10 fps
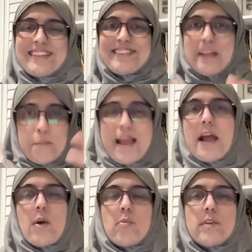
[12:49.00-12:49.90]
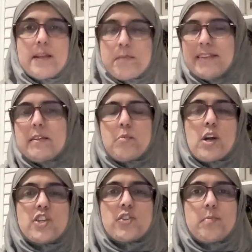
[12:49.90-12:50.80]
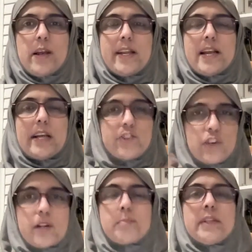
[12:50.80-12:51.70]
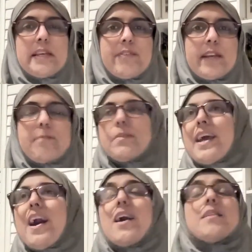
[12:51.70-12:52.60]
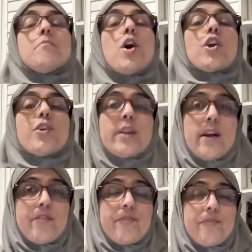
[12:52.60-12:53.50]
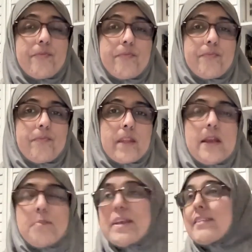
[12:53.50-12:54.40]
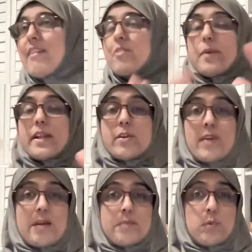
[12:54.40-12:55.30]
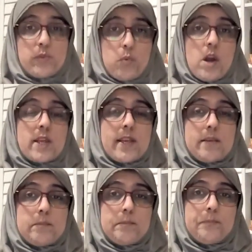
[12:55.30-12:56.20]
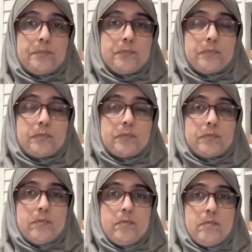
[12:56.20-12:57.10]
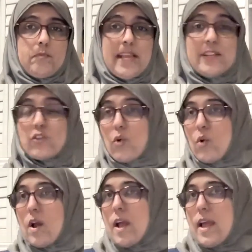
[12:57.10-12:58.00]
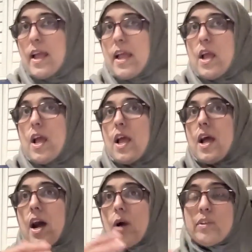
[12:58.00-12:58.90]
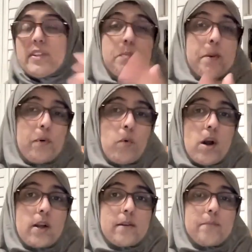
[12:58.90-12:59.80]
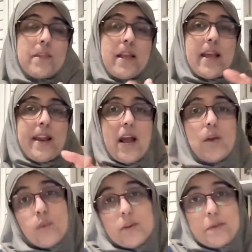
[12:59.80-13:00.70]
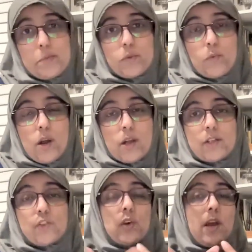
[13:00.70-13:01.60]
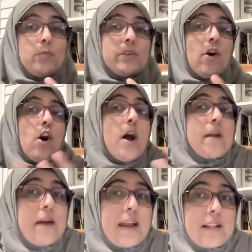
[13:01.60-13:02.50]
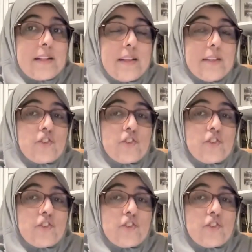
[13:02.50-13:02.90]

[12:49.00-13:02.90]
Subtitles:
somehow in my subconscious mind, I started believing I am not good enough because everybody around me was walking. And so I would see people walk and I wouldn't be able to walk. So I would automatically